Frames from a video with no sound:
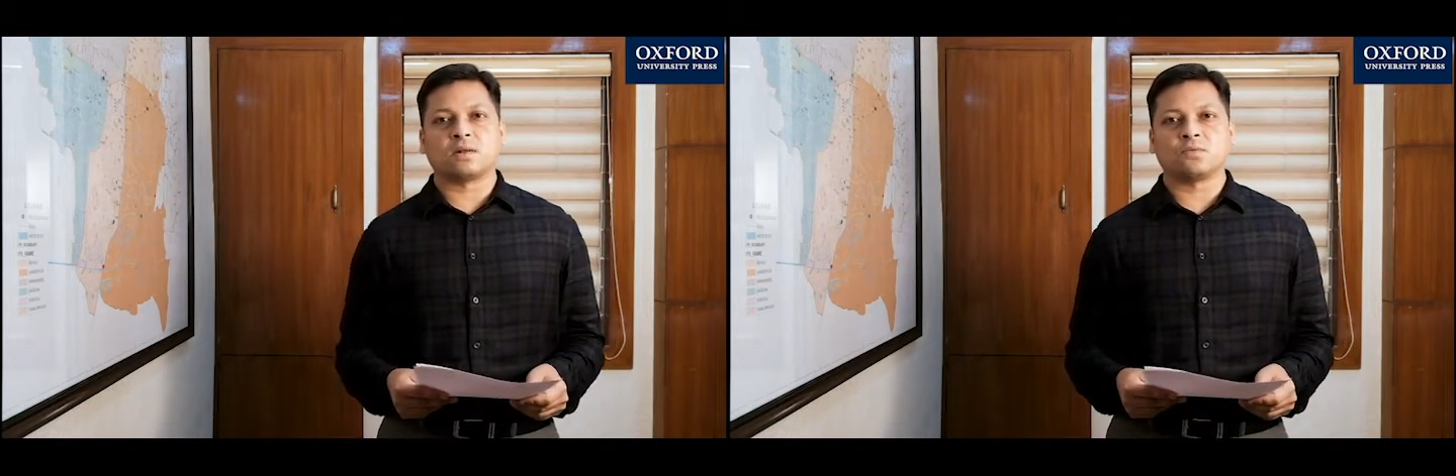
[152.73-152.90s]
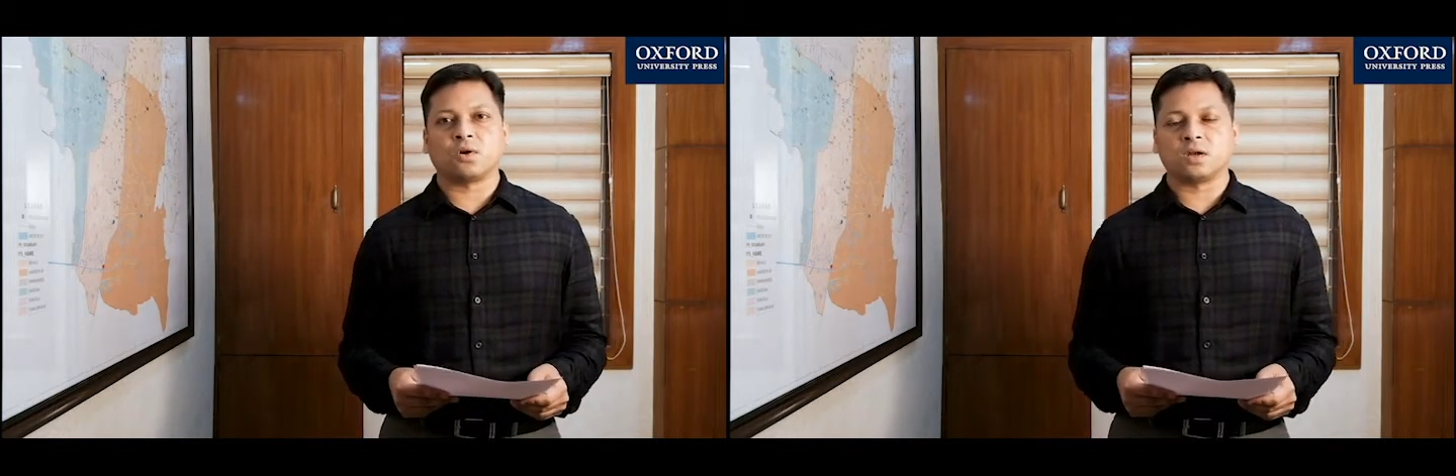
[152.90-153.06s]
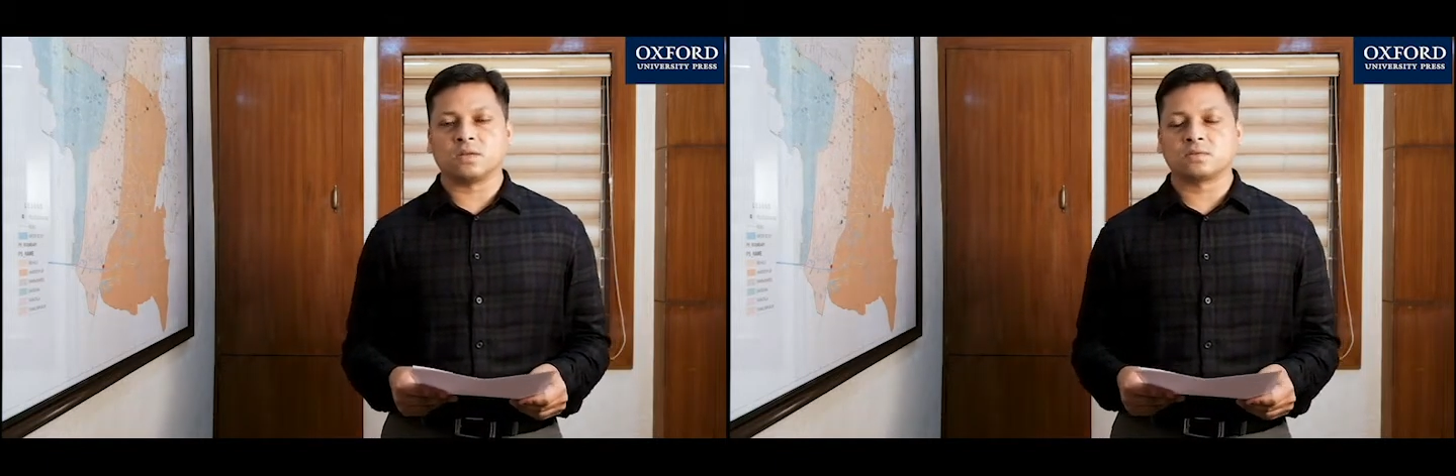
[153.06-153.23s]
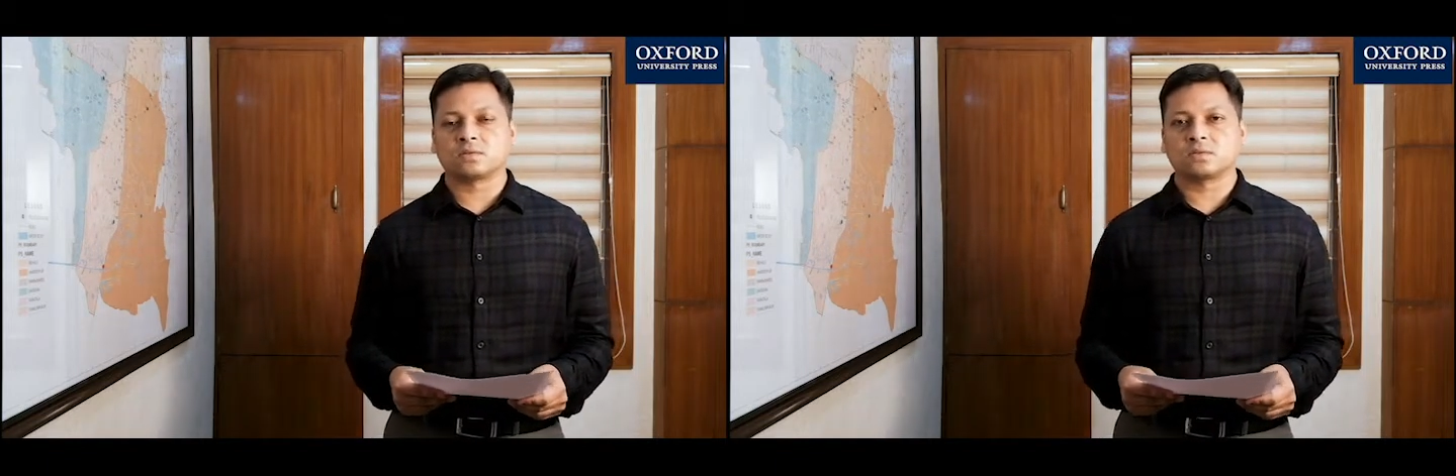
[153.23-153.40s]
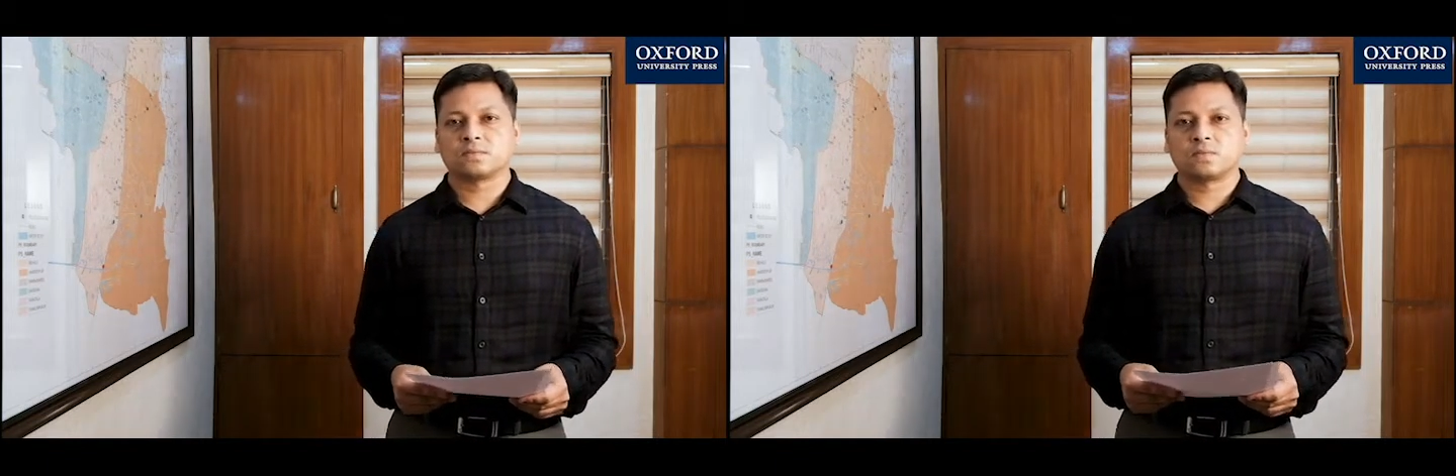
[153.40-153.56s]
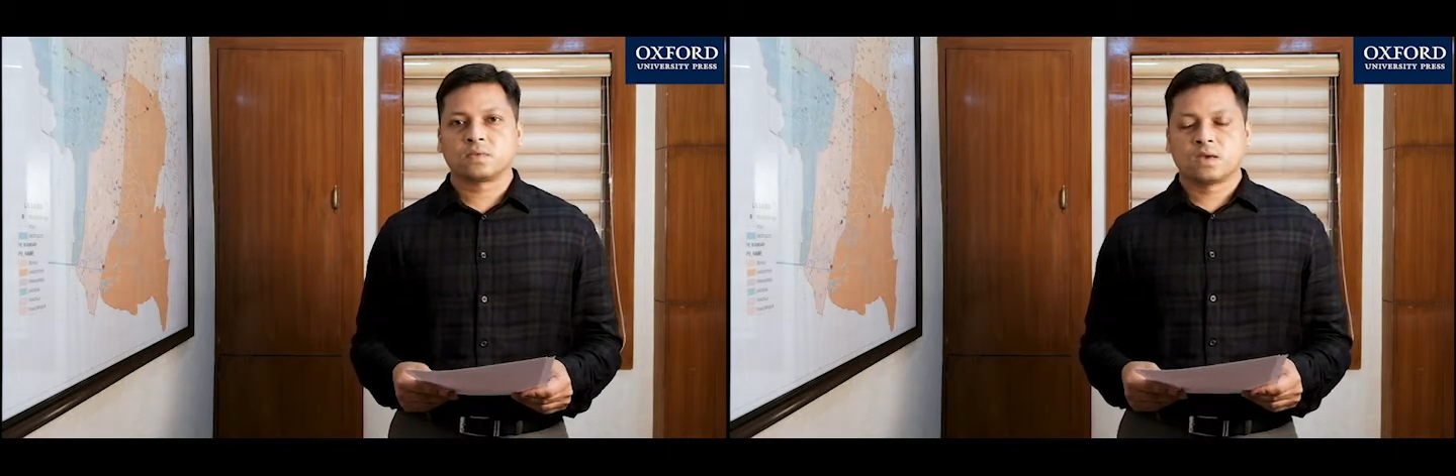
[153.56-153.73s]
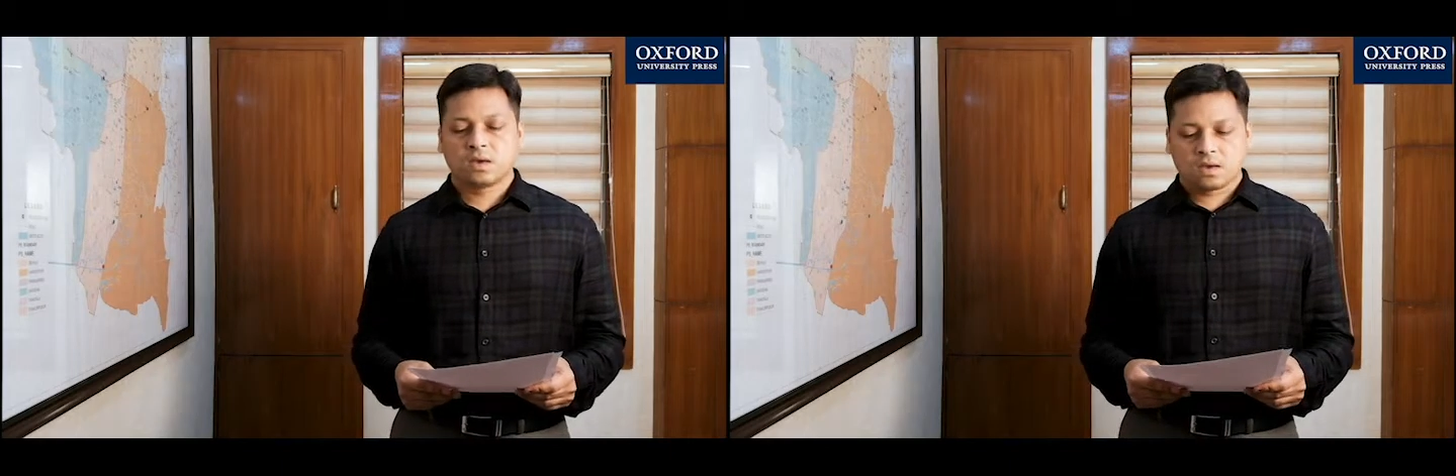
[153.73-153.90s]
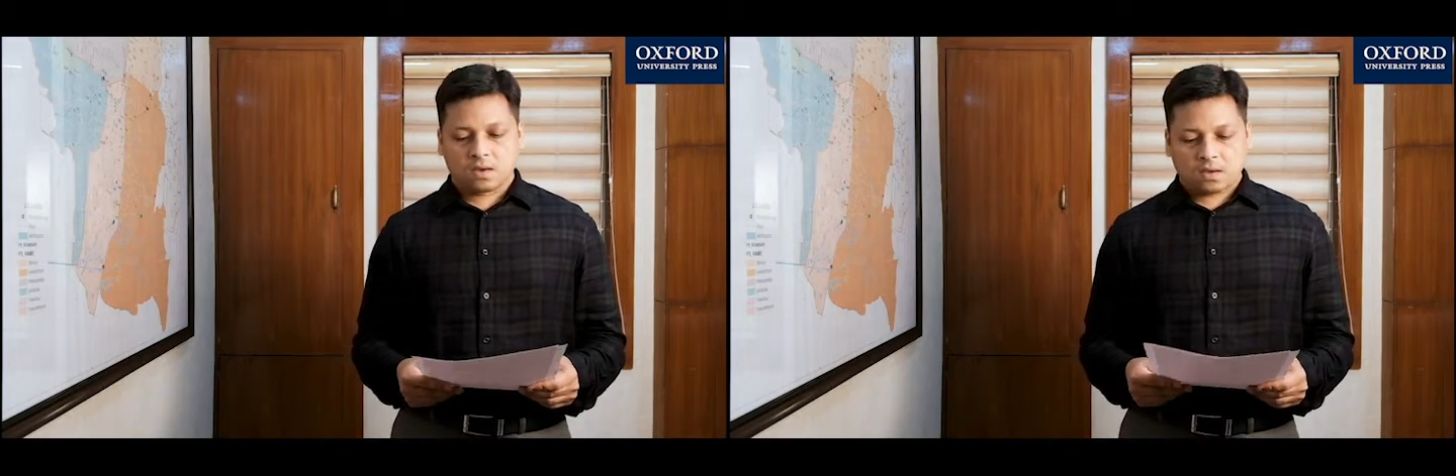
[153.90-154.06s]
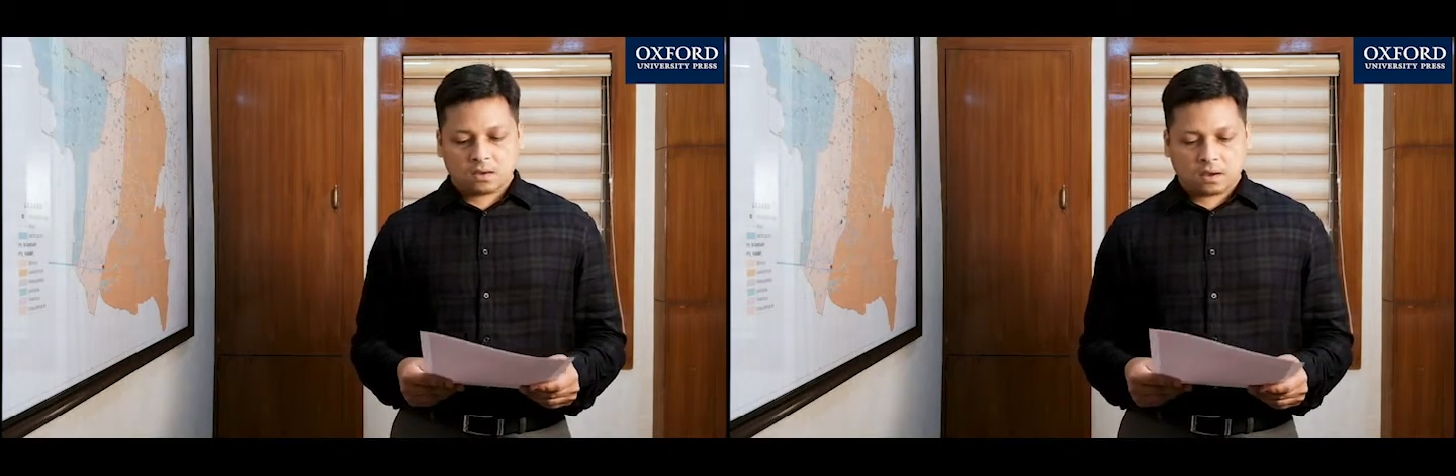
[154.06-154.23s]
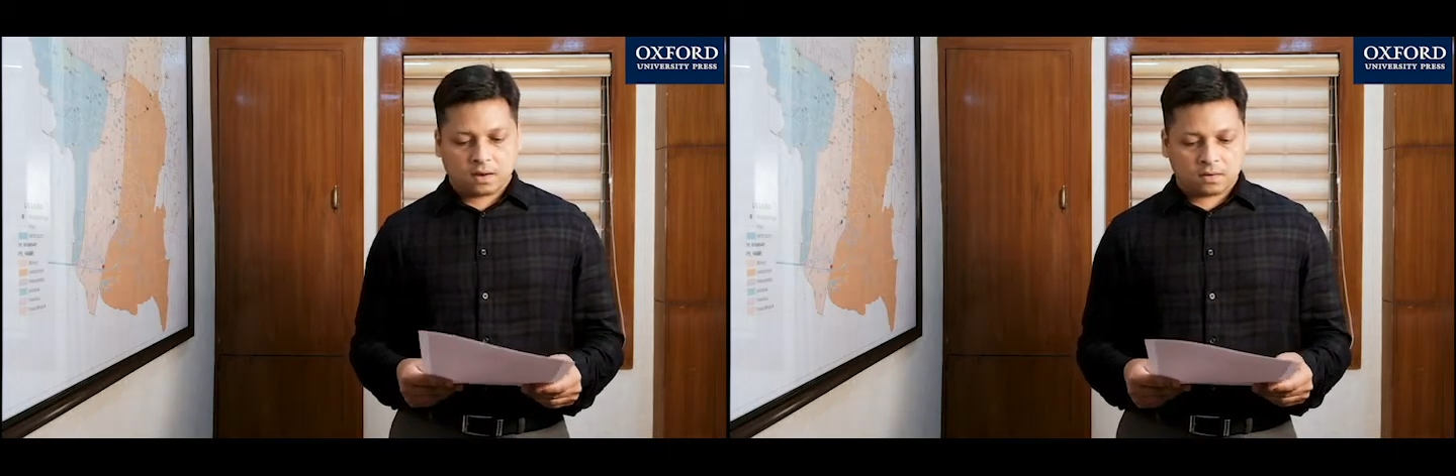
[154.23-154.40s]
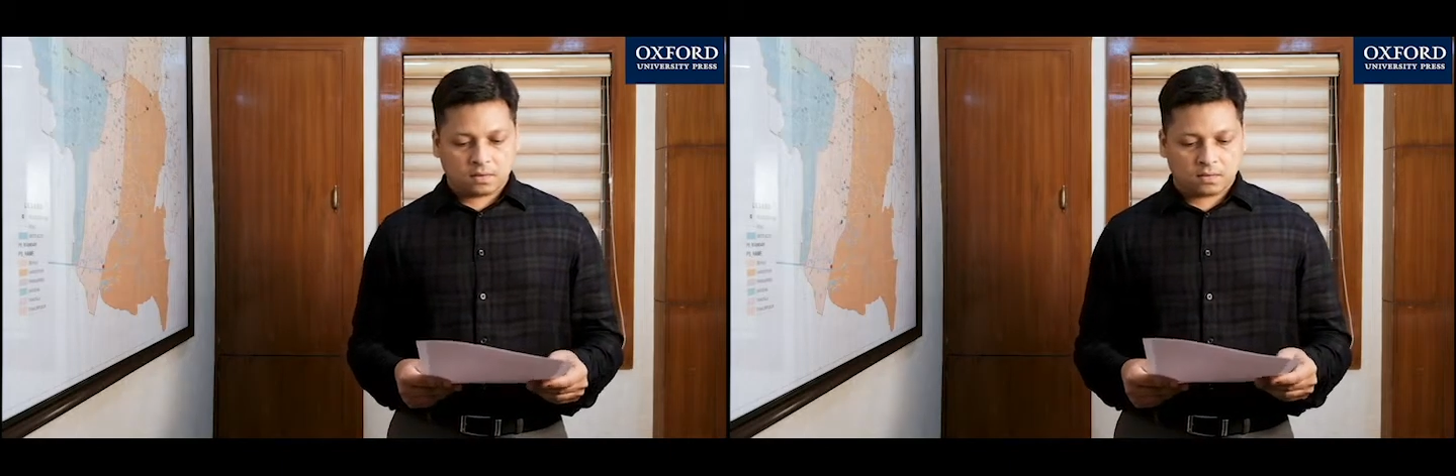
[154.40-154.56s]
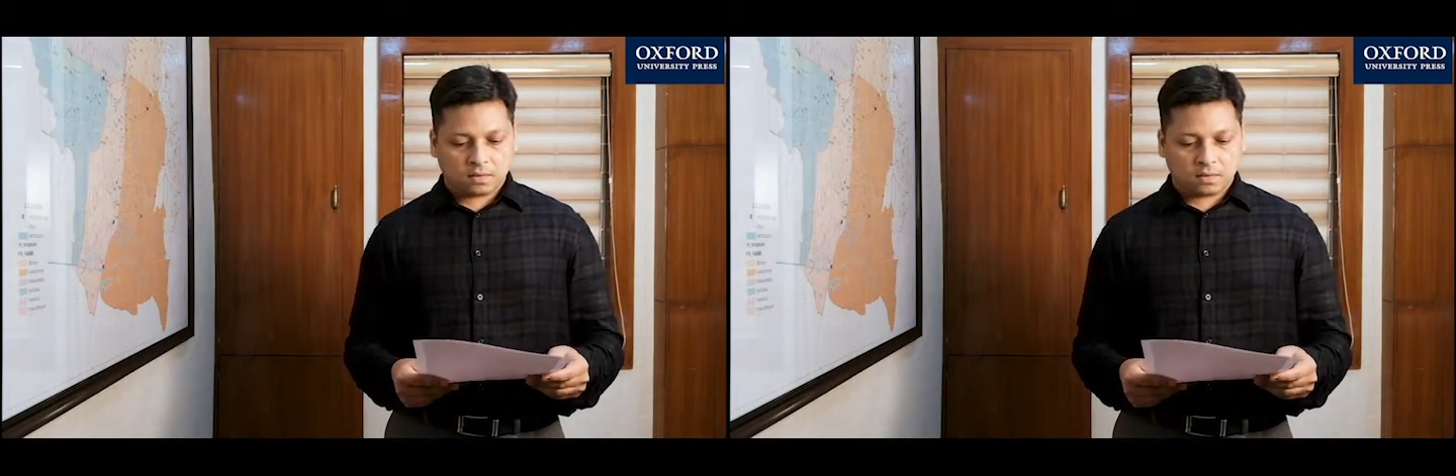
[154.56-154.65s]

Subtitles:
and violence. And